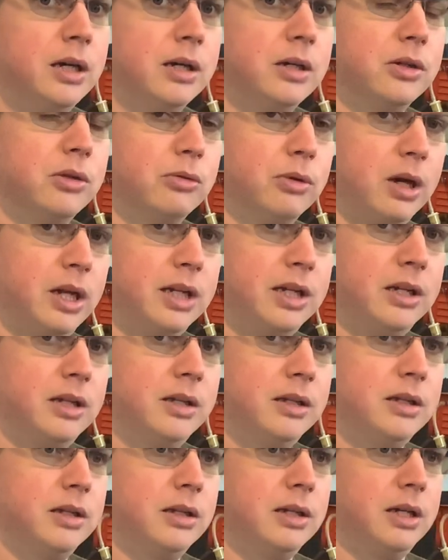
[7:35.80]
run
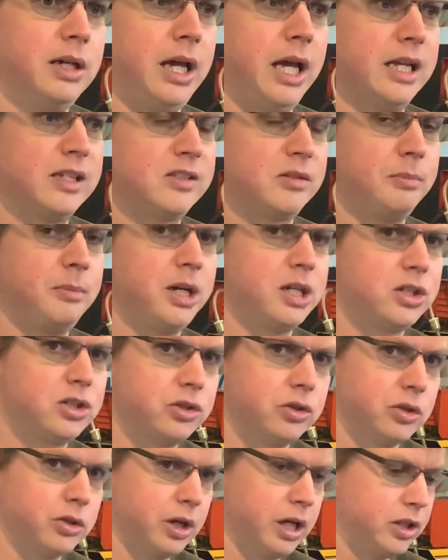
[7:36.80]
as much
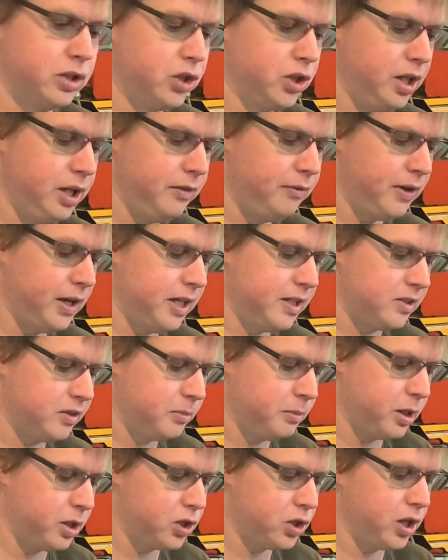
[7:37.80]
or achieve as
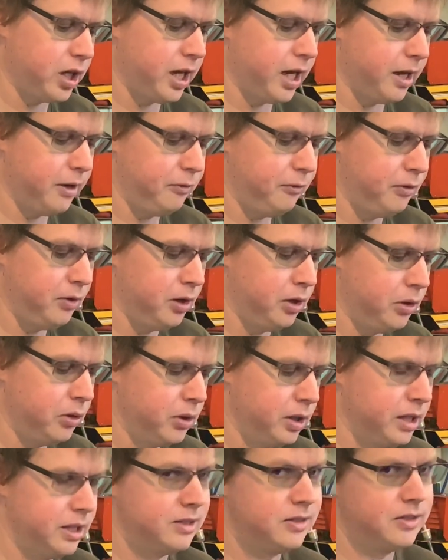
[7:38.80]
much
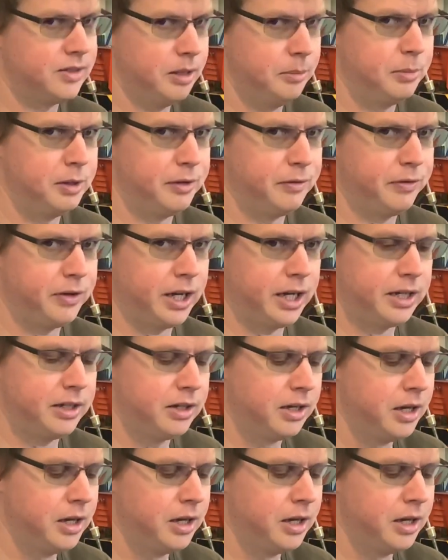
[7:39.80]
airflow, it's simplified,